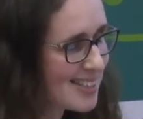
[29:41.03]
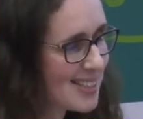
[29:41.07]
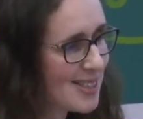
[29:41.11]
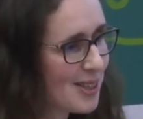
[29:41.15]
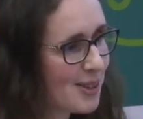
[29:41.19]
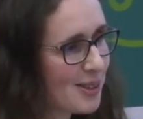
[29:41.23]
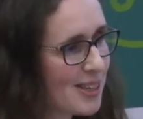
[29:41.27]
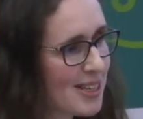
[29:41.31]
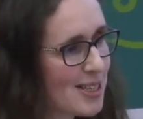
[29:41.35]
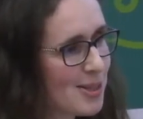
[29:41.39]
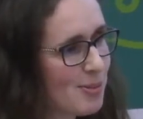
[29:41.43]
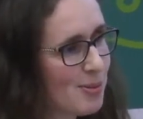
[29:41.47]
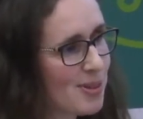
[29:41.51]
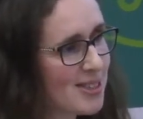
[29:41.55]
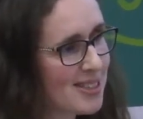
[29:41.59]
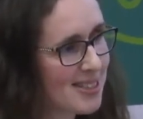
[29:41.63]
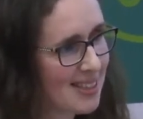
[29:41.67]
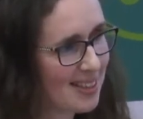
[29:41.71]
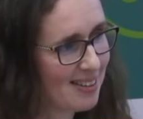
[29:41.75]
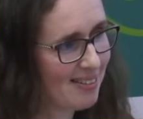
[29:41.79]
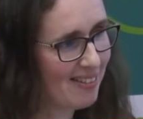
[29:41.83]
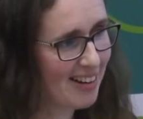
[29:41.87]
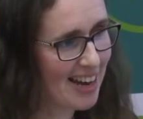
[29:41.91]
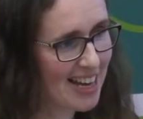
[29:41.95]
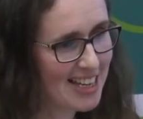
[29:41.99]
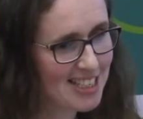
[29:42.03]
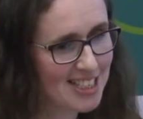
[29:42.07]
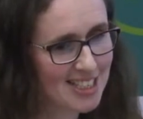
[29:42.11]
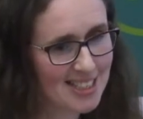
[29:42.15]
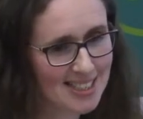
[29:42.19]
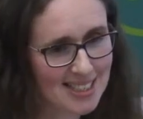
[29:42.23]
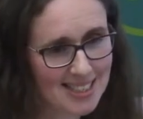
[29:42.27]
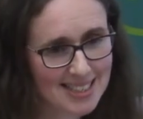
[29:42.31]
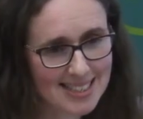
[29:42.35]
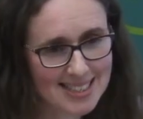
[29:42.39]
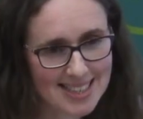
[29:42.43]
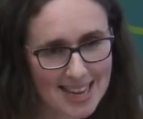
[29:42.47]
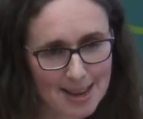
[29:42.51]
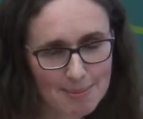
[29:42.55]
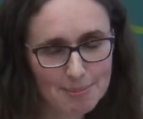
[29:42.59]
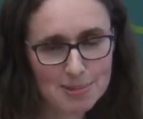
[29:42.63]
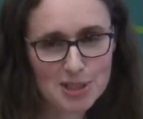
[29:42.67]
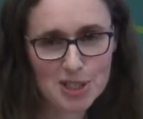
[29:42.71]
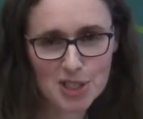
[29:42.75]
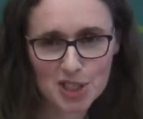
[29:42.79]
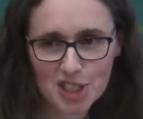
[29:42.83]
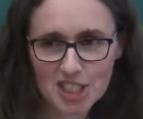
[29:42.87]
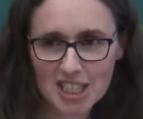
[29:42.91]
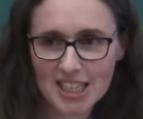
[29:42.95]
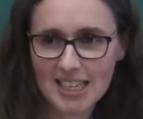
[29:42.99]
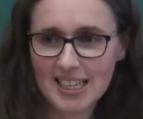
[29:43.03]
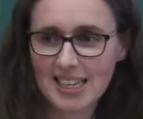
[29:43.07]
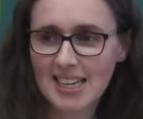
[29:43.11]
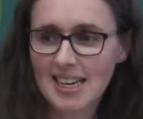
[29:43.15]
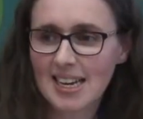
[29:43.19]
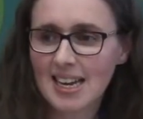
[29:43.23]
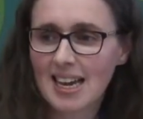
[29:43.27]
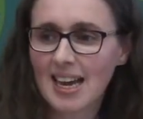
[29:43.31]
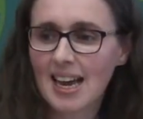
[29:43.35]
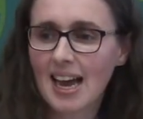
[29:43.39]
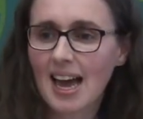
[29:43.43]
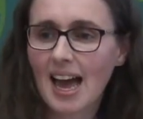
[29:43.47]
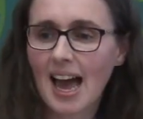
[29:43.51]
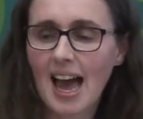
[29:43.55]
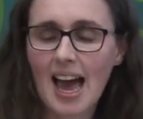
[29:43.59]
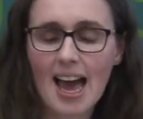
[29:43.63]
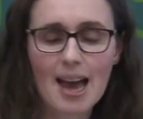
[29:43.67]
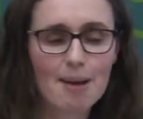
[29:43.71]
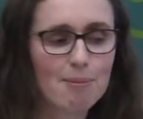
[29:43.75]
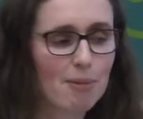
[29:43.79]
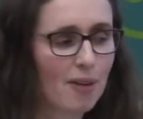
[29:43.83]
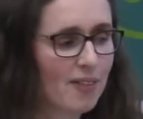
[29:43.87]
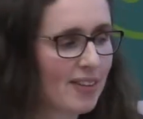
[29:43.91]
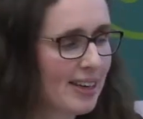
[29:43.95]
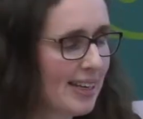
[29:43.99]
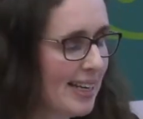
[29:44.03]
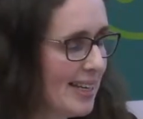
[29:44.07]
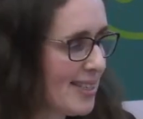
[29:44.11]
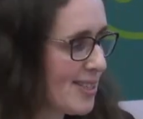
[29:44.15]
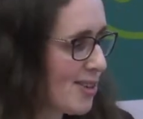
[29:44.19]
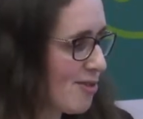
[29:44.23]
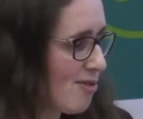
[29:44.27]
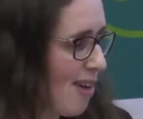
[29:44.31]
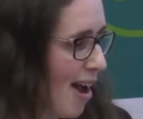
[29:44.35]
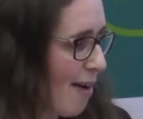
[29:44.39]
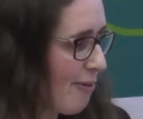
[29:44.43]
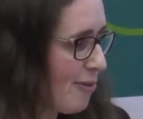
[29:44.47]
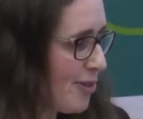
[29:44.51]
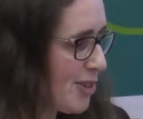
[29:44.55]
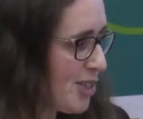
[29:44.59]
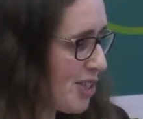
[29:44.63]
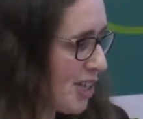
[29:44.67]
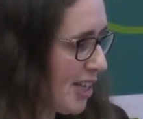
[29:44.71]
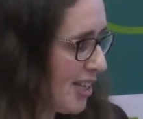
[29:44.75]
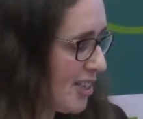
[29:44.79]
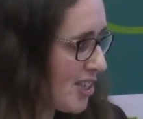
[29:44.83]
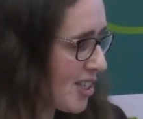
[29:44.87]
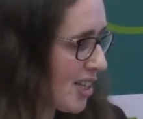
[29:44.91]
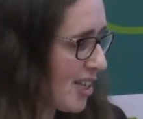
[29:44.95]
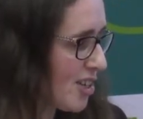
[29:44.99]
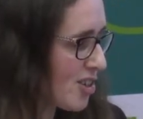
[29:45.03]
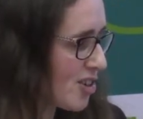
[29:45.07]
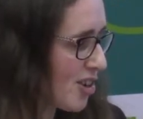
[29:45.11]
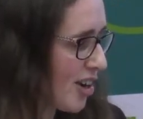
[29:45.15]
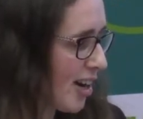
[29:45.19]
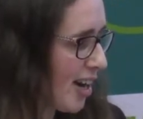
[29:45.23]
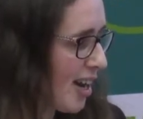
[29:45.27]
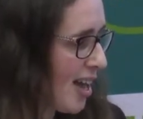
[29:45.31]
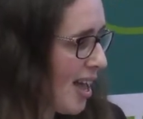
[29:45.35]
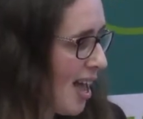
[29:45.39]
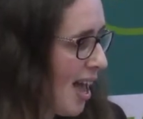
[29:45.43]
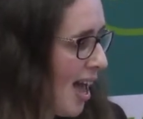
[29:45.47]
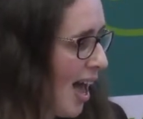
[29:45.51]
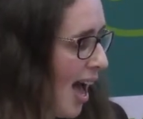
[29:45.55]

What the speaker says: So this was in relation to the same study on the needs of refugee children,